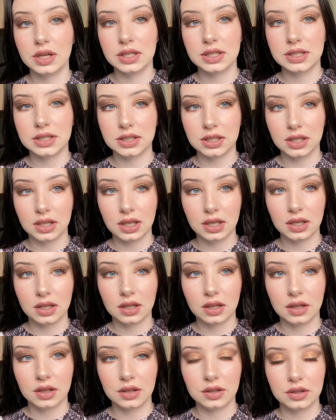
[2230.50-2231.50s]
see,
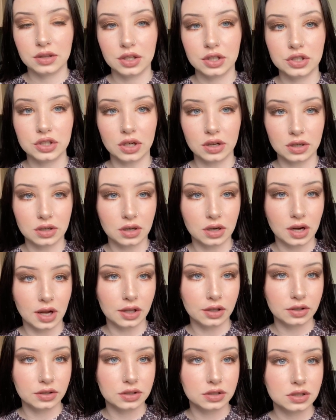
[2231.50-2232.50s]
the darker
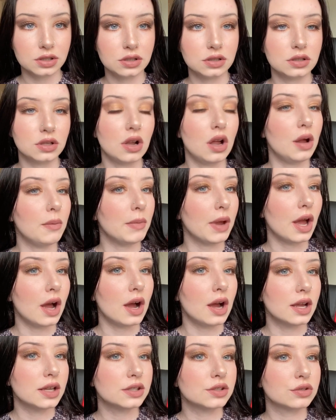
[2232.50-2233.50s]
colors on my
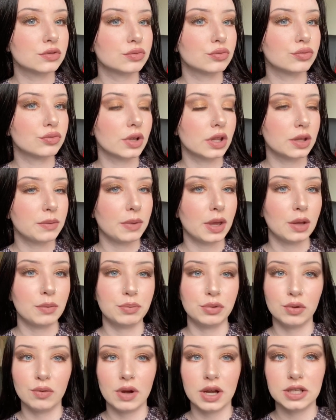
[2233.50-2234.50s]
eyes really make
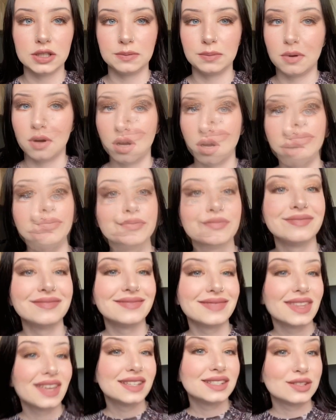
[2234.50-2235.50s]
blue eyes pop.
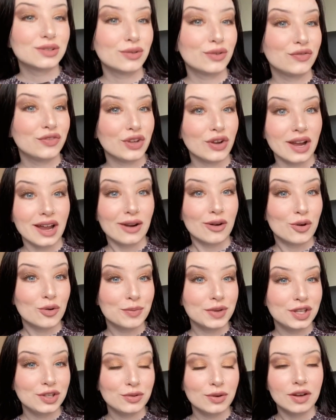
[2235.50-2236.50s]
So if you're at home
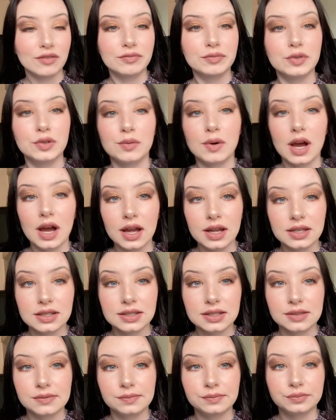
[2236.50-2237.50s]
and you have blue
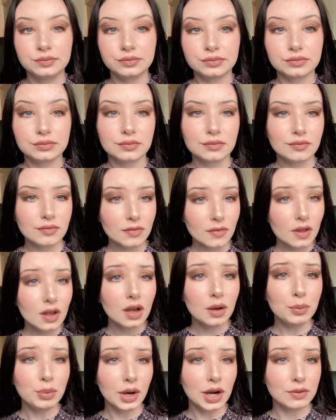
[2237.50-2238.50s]
eyes,
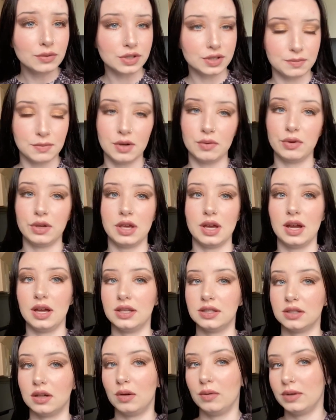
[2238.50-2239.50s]
a brown smoky eye
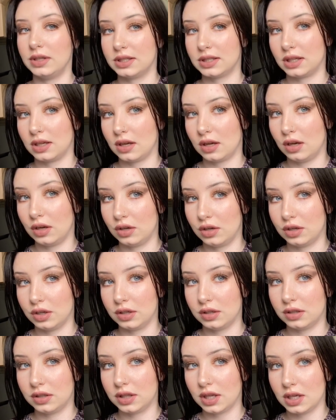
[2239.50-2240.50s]
is always like a
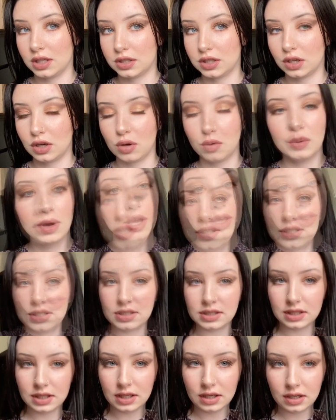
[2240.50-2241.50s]
good thing to go with. This
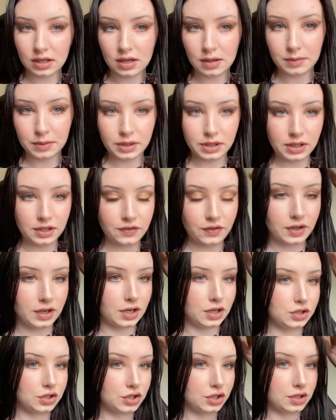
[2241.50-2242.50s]
is it completely
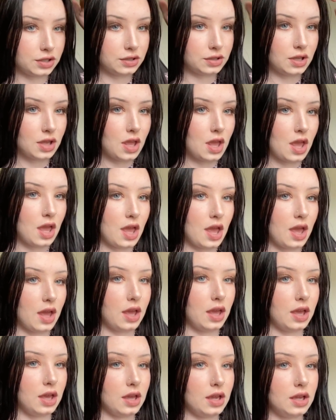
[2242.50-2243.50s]
finished,
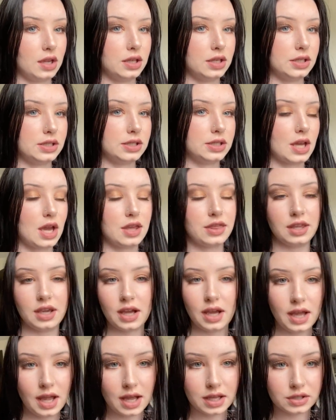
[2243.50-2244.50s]
and I think
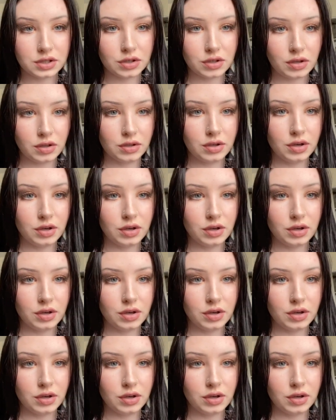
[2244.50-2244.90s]
I answered all your